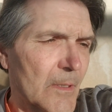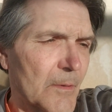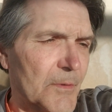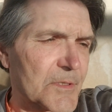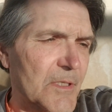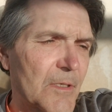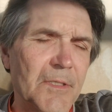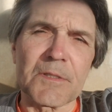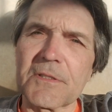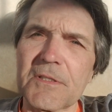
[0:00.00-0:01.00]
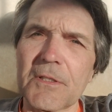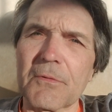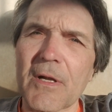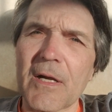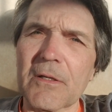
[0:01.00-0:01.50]
We're starting to see
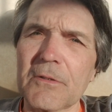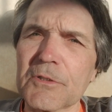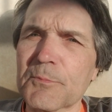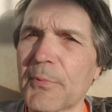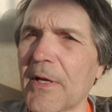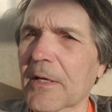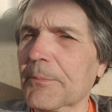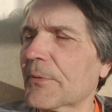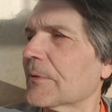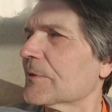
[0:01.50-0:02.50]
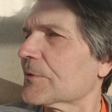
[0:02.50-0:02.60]
grackles, blackbirds,